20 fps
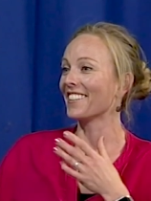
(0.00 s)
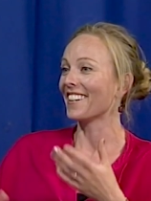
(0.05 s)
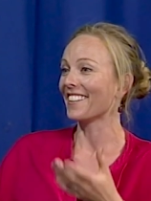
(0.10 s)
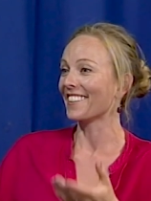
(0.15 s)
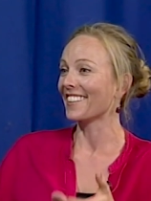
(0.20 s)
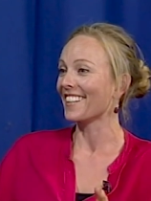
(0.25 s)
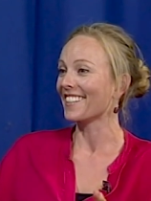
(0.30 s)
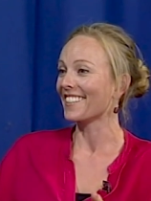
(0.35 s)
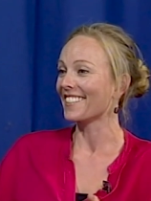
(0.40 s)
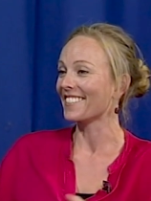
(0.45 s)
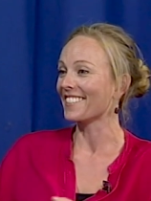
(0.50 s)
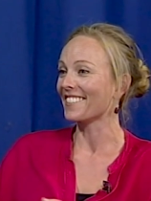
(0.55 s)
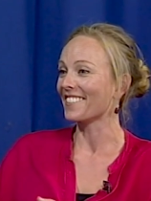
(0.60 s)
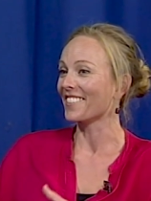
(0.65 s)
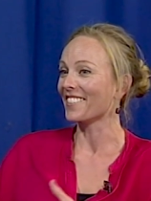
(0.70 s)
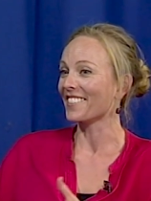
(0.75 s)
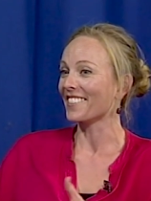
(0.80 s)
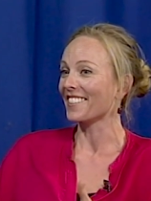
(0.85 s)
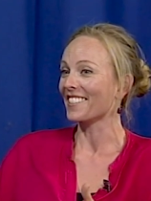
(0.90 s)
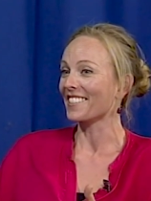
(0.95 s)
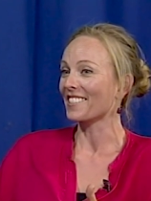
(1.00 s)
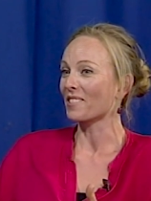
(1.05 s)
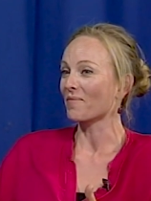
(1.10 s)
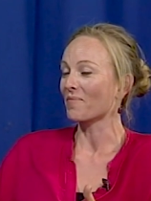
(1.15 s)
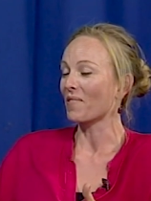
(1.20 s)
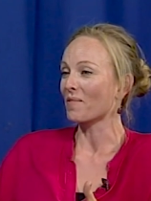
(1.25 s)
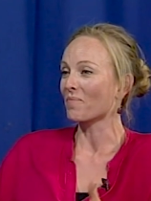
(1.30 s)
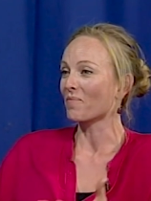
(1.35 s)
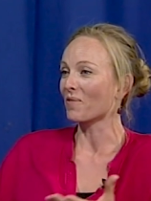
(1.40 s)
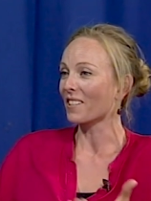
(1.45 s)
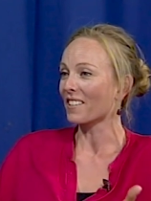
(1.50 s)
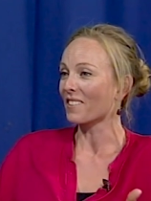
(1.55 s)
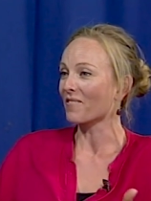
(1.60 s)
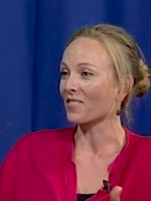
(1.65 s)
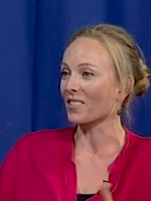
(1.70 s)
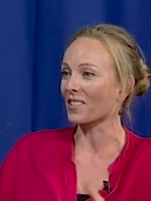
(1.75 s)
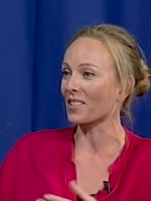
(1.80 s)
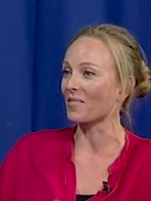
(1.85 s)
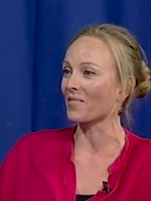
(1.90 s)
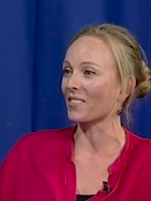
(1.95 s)
and they, you know, it's been
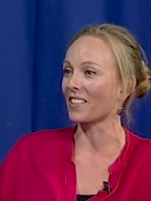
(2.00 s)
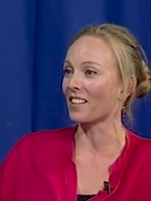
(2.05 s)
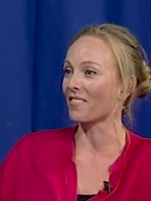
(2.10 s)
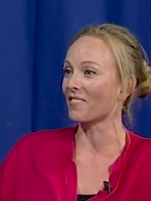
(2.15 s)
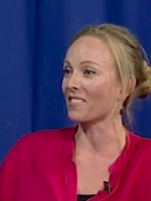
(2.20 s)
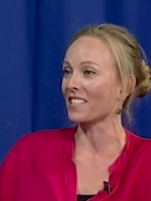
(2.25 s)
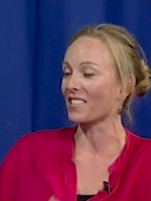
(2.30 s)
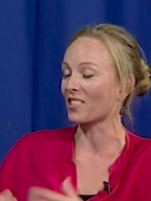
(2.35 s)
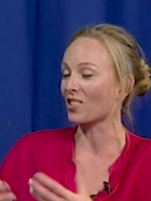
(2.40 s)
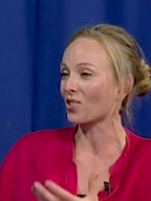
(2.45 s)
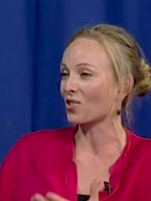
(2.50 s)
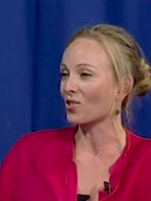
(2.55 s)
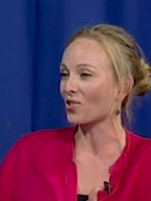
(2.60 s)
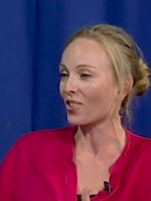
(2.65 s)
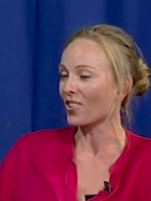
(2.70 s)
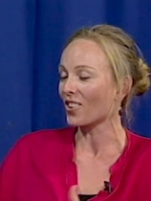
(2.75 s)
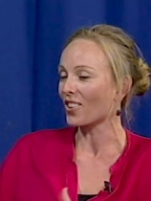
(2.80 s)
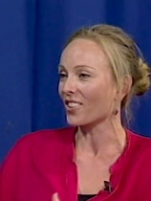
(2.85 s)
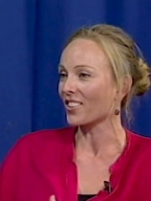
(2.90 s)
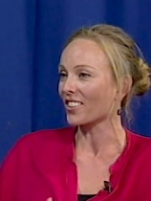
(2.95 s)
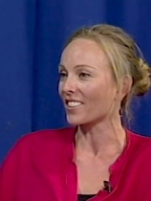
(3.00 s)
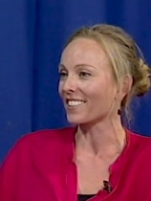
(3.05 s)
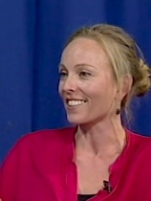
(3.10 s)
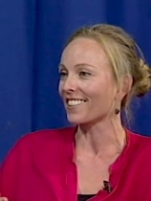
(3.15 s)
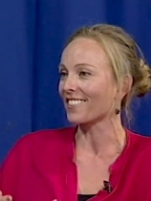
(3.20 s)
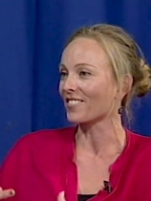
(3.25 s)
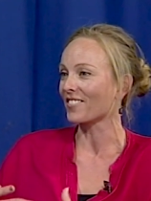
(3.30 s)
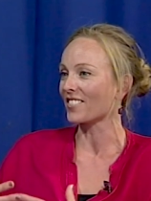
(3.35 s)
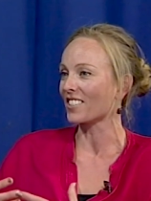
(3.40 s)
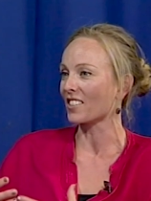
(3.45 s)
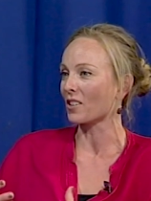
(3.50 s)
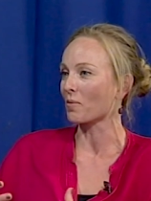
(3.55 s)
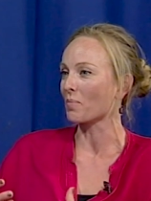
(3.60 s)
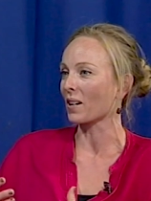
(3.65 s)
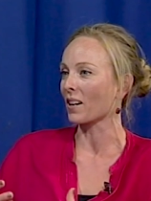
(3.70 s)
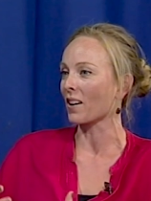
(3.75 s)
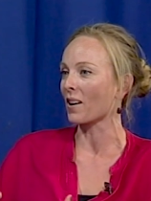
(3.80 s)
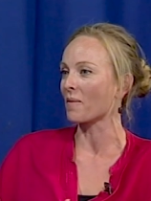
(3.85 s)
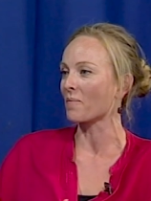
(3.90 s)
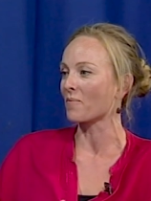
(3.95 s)
brilliant for them and they're really strong and they've, you know,
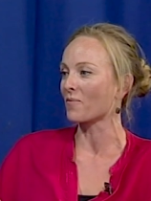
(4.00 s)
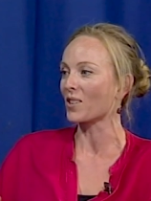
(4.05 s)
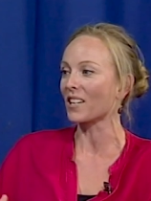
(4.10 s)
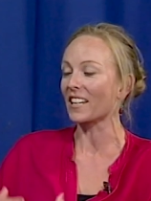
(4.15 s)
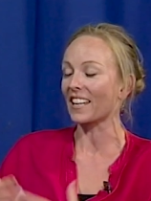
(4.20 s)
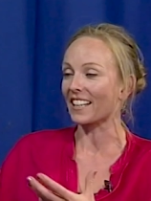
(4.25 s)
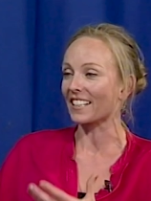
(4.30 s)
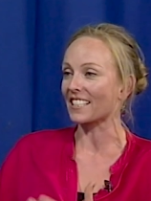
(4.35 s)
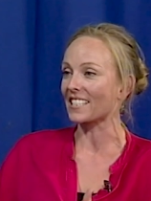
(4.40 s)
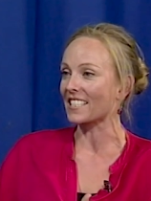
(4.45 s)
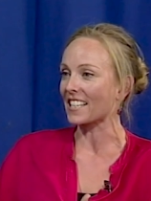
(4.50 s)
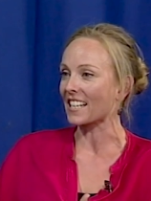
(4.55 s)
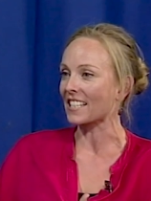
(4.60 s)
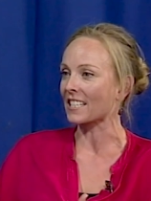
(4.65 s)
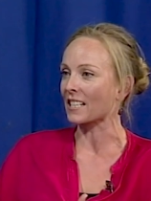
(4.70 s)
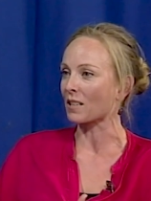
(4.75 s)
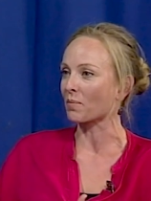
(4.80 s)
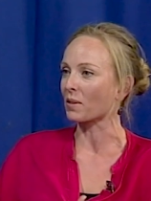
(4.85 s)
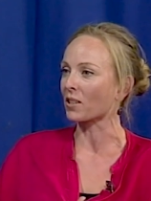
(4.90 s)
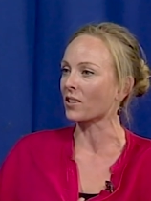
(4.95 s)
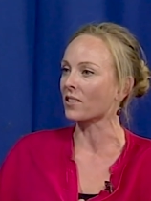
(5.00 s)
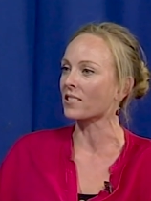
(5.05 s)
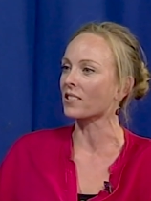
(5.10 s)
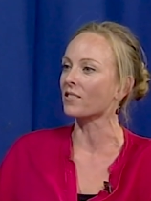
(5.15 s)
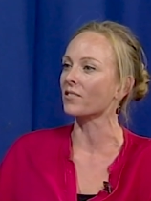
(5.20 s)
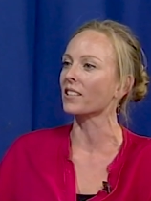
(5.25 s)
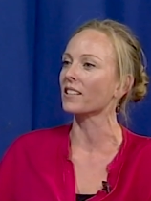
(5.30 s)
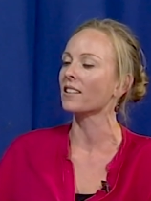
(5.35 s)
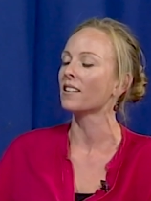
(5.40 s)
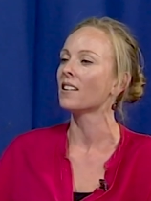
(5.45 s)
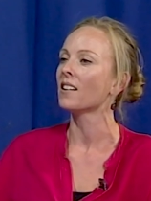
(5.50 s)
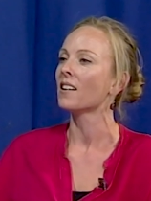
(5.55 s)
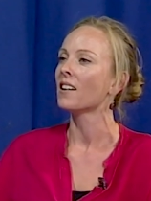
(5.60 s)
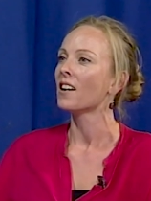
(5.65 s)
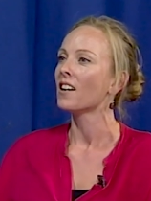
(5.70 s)
become really energetic because of it.